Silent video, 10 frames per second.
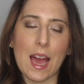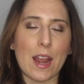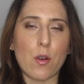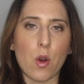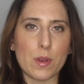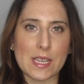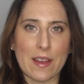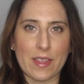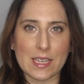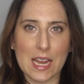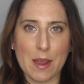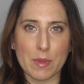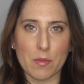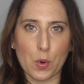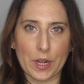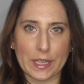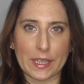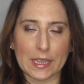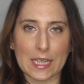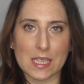I don't always have that time in the morning,
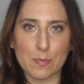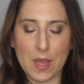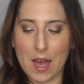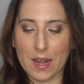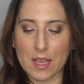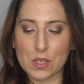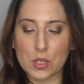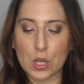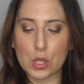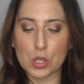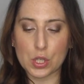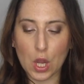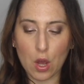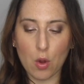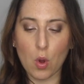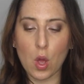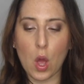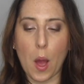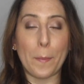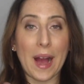like, let's be honest. So
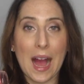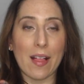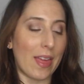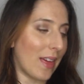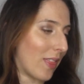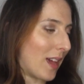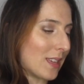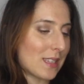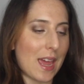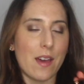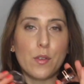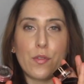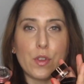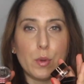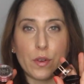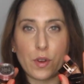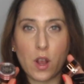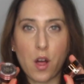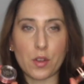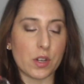a pot like this, I have a few different
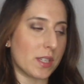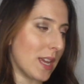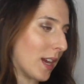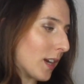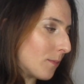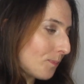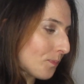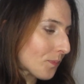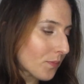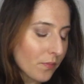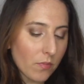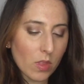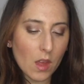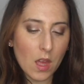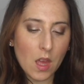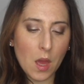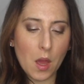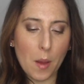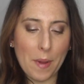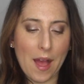colors here.
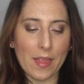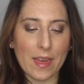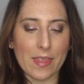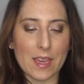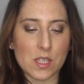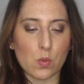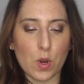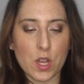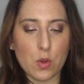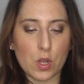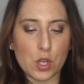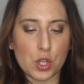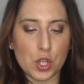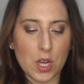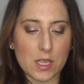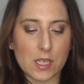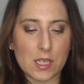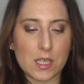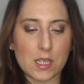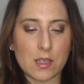A pot like this where you can
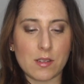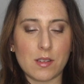just